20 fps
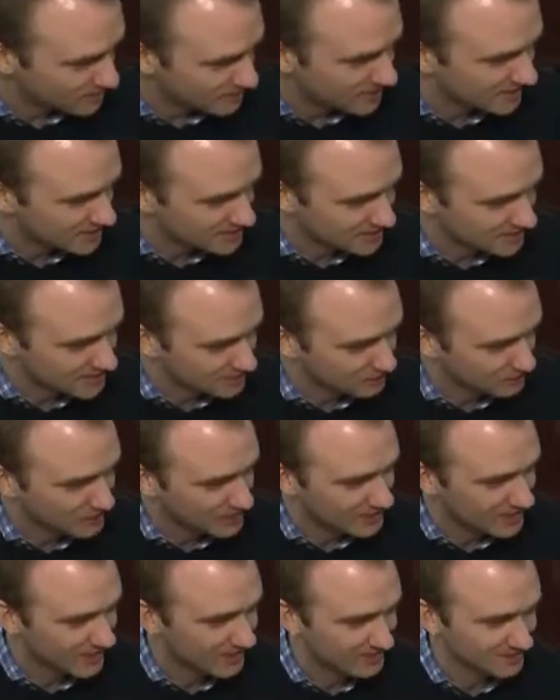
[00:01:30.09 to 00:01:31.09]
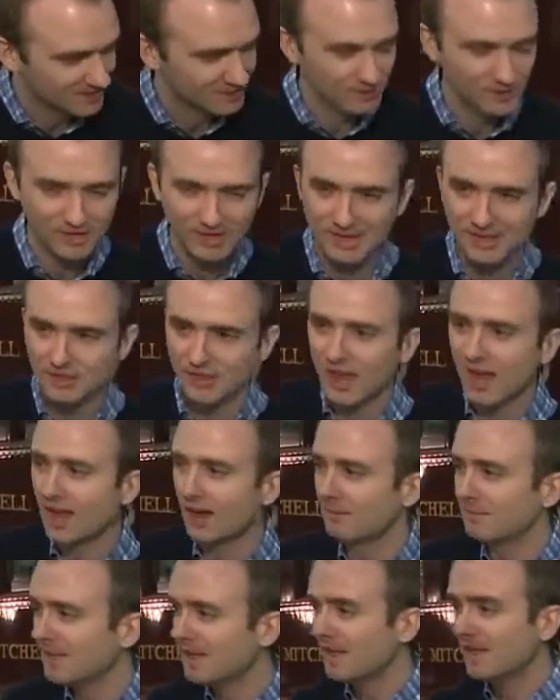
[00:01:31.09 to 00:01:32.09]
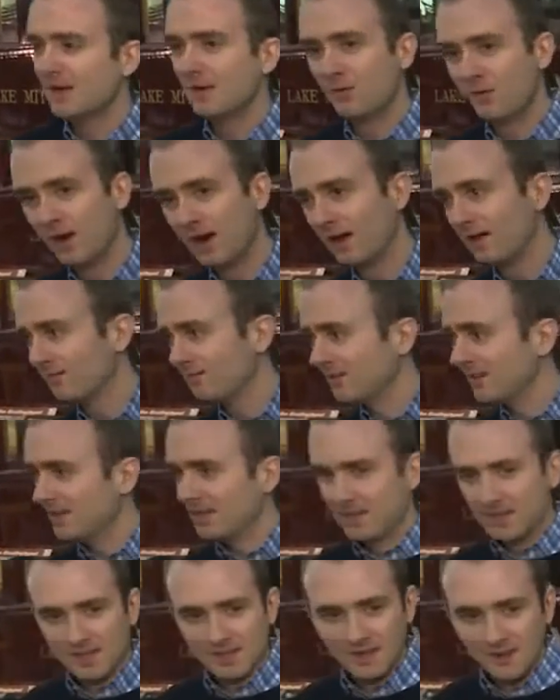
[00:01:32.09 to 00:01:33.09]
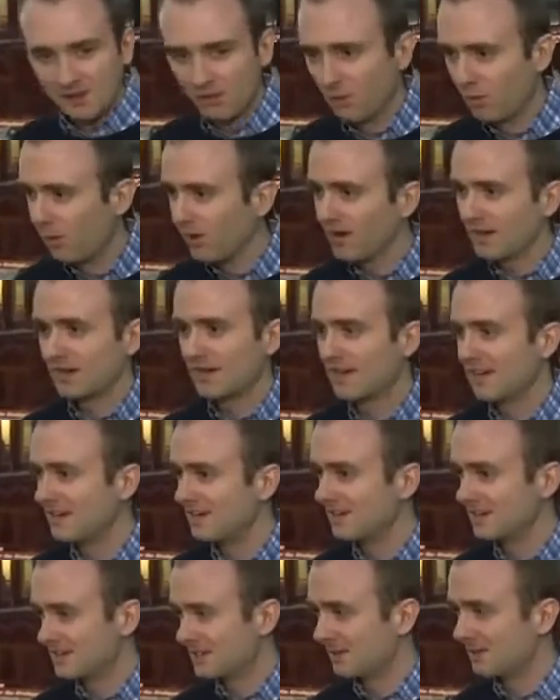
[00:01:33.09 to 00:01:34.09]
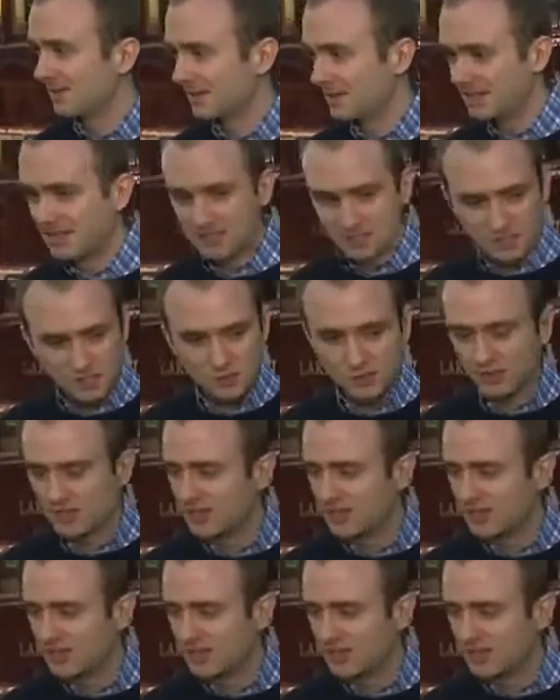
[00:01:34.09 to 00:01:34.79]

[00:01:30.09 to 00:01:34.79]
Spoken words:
kids this weekend. Look at that. Well, what can some of the kids do with the